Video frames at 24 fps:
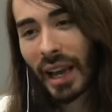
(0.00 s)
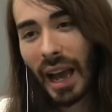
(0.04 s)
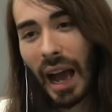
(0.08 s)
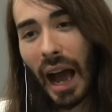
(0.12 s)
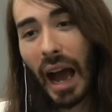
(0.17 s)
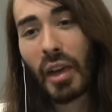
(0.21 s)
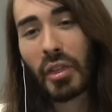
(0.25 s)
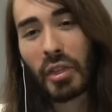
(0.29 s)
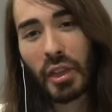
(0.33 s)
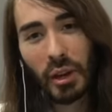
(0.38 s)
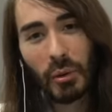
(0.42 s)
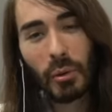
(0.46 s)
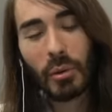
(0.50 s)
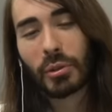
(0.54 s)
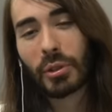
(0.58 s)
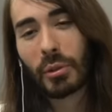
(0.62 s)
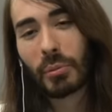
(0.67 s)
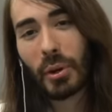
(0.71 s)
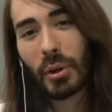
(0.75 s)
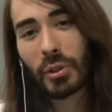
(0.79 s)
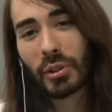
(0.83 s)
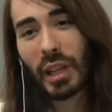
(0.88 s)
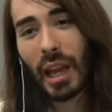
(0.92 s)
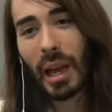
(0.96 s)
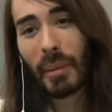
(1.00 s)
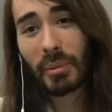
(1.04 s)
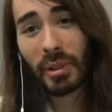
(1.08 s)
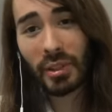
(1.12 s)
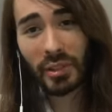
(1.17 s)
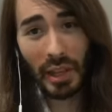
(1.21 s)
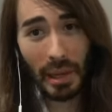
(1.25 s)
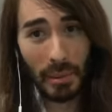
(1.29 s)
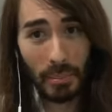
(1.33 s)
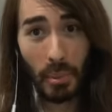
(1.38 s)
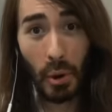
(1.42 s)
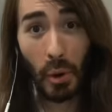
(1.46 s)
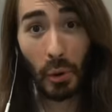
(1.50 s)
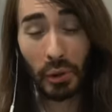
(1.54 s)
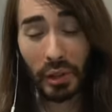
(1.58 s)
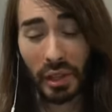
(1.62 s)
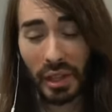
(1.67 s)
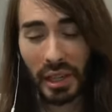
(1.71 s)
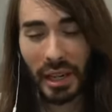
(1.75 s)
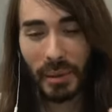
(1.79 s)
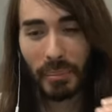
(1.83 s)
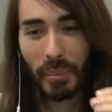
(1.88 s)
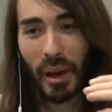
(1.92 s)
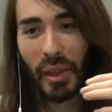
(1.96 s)
I think what was supposed to happen is they both get
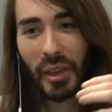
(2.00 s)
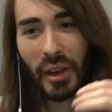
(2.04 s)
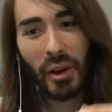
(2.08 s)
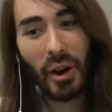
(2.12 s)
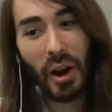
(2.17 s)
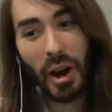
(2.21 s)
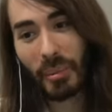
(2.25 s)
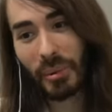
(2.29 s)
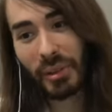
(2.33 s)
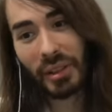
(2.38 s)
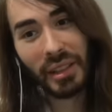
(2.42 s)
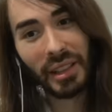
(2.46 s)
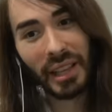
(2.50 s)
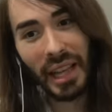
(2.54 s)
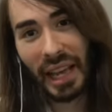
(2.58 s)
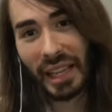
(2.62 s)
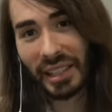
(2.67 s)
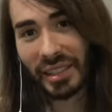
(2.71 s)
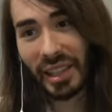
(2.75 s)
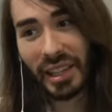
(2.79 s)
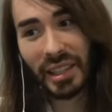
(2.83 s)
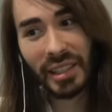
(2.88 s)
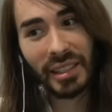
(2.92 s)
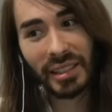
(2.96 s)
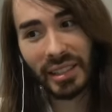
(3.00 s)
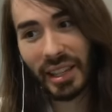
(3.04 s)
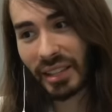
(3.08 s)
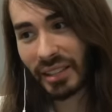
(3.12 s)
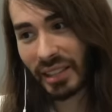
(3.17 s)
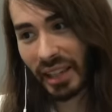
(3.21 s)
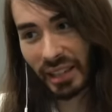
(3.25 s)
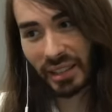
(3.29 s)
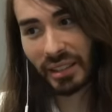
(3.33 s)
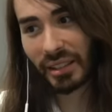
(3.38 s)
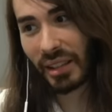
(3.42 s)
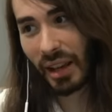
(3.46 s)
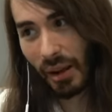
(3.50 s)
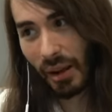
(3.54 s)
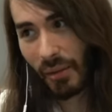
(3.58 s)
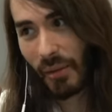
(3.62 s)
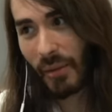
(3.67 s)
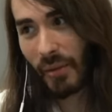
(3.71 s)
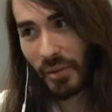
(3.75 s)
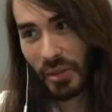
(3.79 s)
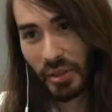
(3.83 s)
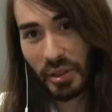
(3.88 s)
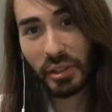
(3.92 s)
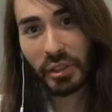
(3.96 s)
hit by the car, but the last second this guy's like,
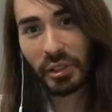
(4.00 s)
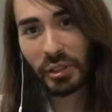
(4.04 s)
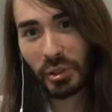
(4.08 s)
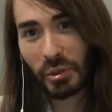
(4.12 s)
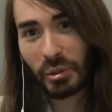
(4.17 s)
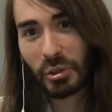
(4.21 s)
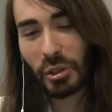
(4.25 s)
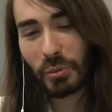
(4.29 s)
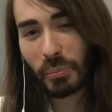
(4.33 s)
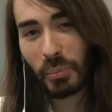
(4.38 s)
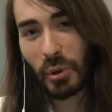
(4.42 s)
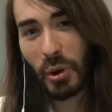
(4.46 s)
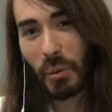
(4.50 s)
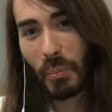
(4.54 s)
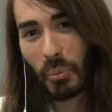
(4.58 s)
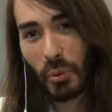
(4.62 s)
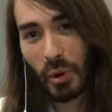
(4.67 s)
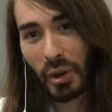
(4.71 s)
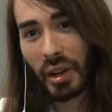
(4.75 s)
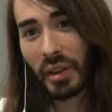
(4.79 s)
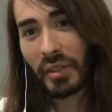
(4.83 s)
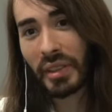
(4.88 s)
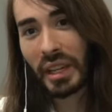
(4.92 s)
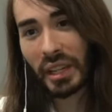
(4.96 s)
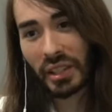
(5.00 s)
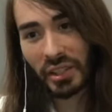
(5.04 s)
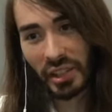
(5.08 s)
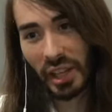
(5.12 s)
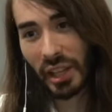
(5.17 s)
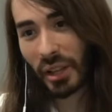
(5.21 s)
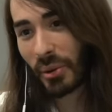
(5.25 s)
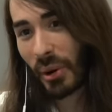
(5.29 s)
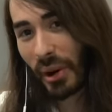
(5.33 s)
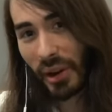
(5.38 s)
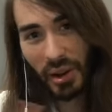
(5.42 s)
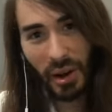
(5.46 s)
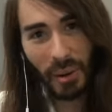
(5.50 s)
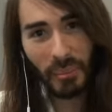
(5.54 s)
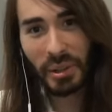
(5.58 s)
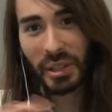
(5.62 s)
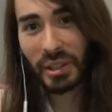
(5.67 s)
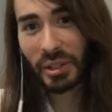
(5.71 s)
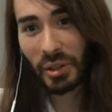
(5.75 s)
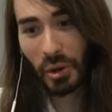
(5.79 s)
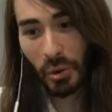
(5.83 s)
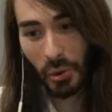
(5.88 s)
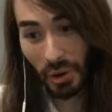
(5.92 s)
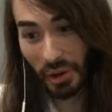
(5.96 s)
this dude just put a brick on the accelerator. I'm
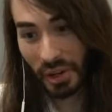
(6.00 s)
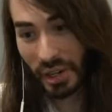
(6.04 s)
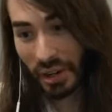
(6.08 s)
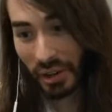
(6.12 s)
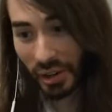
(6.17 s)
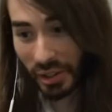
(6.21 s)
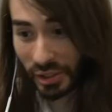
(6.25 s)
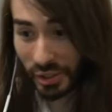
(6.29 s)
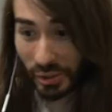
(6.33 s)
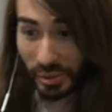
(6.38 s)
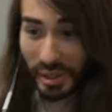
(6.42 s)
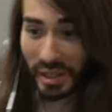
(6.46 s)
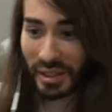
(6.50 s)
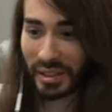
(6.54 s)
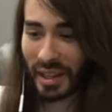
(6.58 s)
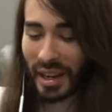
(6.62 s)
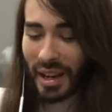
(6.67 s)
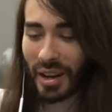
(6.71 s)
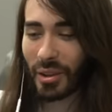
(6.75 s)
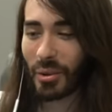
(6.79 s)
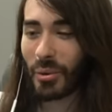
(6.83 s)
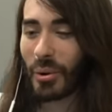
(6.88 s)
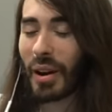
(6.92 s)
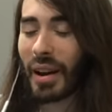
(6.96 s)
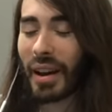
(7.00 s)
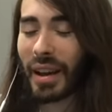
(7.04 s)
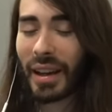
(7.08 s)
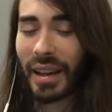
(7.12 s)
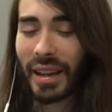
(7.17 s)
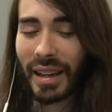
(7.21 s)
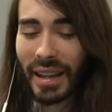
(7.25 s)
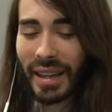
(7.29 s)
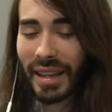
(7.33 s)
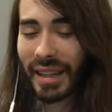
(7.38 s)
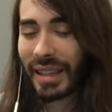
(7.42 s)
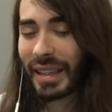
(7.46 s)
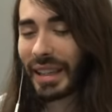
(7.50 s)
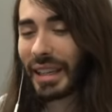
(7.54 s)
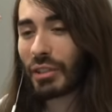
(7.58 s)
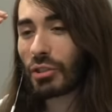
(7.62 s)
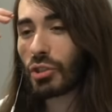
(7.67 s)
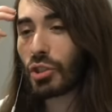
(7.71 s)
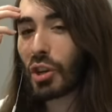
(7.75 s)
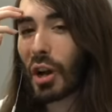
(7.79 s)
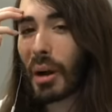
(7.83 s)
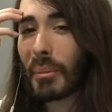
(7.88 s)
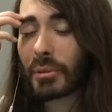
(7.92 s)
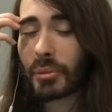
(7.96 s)
getting nowhere near it. So he gets out of the way and
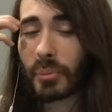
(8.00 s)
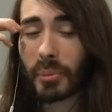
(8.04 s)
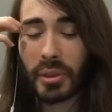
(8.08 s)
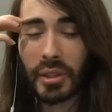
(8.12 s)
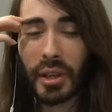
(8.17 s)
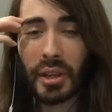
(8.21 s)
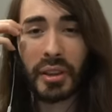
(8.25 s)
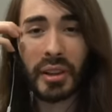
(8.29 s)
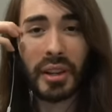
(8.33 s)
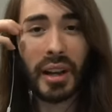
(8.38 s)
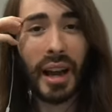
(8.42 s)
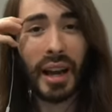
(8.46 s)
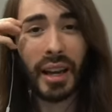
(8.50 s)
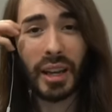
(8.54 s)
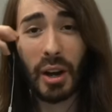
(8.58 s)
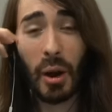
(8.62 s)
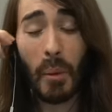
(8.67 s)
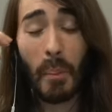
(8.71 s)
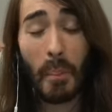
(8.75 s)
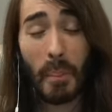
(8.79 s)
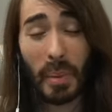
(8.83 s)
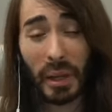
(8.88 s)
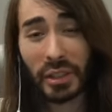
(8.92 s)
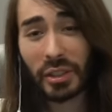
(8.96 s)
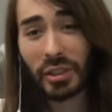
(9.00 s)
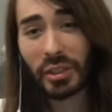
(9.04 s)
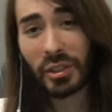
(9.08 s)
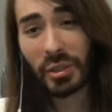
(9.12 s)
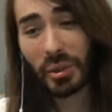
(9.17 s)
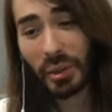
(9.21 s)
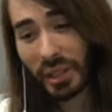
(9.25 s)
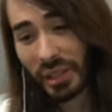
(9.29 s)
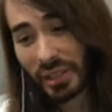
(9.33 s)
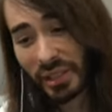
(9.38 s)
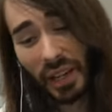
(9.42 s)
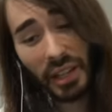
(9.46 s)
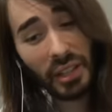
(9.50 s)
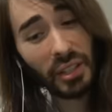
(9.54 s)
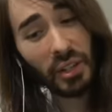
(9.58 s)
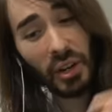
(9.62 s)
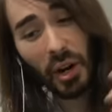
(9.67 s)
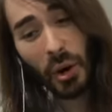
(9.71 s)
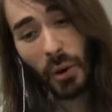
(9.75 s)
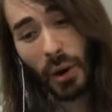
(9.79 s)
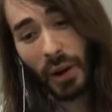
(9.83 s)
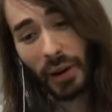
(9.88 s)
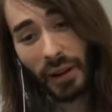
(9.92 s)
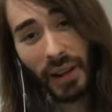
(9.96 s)
jumps. But the other guy commits to it. He's like, you
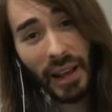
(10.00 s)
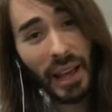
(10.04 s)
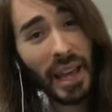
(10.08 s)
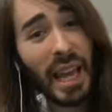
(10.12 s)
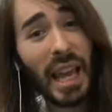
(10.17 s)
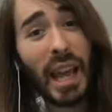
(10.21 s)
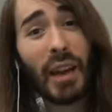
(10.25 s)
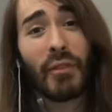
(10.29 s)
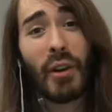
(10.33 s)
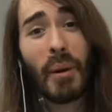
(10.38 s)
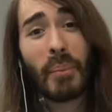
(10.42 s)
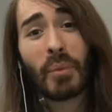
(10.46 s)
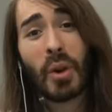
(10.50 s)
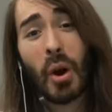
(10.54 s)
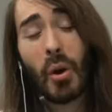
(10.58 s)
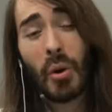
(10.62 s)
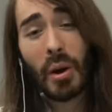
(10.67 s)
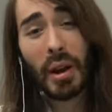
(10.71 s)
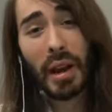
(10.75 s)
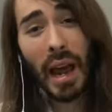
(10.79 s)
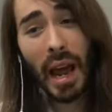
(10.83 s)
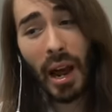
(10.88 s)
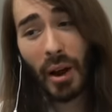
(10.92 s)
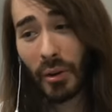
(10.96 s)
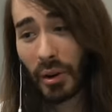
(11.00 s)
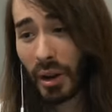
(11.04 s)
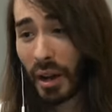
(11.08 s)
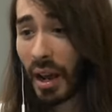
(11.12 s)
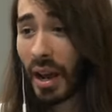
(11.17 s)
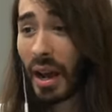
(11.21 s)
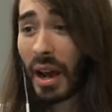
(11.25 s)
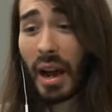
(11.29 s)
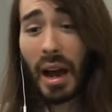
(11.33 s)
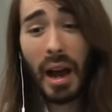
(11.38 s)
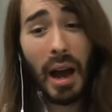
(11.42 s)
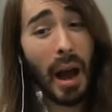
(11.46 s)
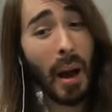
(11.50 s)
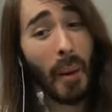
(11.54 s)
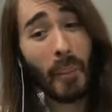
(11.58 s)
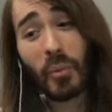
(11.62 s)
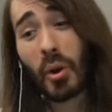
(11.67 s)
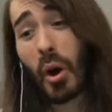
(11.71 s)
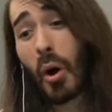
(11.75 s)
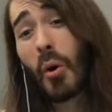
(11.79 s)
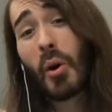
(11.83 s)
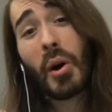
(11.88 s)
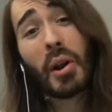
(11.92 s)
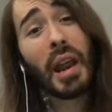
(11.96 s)
know what? If I'm going out, I'm
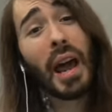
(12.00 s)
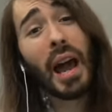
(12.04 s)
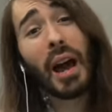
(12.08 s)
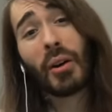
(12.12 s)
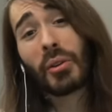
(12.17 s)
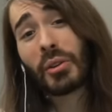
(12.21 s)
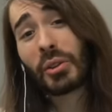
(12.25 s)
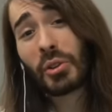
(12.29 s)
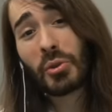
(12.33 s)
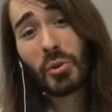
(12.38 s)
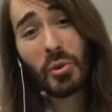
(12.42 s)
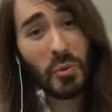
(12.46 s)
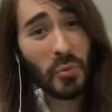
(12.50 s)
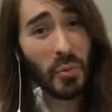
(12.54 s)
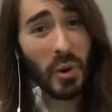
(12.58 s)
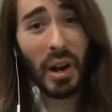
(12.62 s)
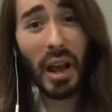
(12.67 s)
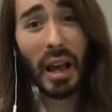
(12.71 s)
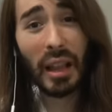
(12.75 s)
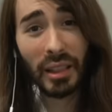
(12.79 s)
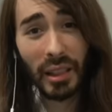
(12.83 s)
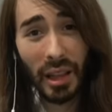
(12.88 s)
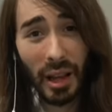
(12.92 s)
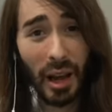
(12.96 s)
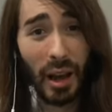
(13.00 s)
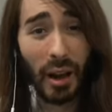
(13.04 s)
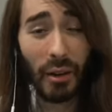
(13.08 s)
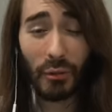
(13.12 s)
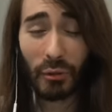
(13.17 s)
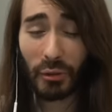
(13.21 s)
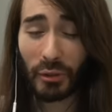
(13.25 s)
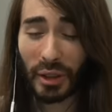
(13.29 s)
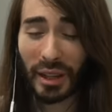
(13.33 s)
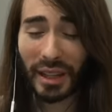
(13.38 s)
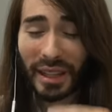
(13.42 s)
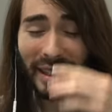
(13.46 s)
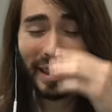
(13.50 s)
going out doing what I love.